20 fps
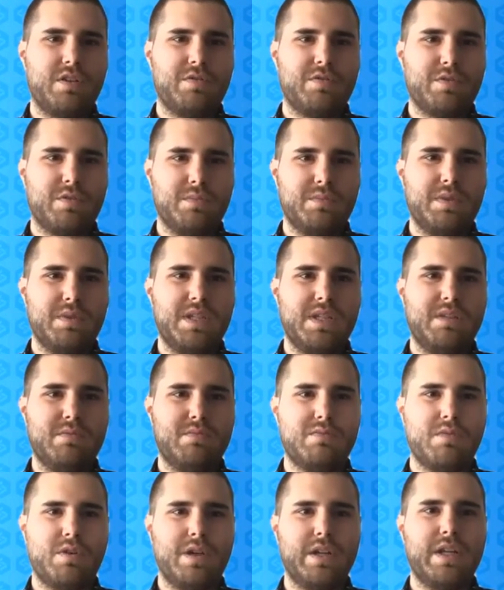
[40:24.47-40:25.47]
For me,
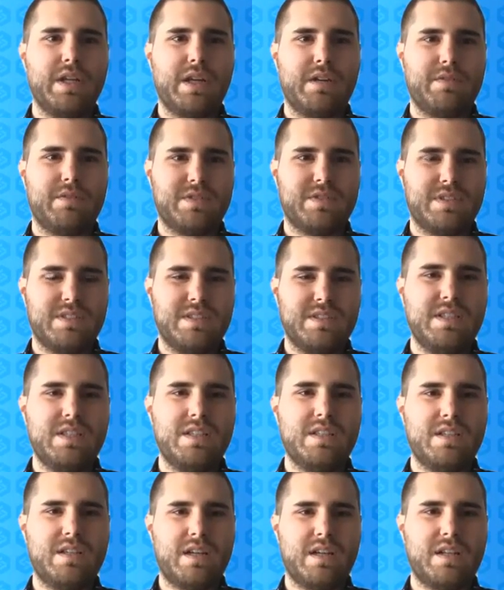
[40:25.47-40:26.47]
one that I've
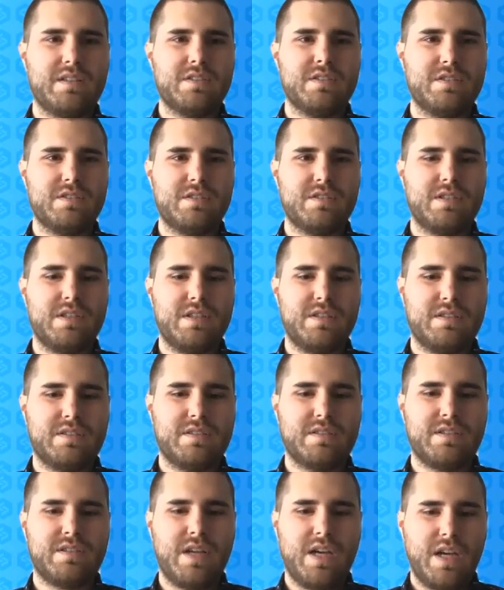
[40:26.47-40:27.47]
seen in others is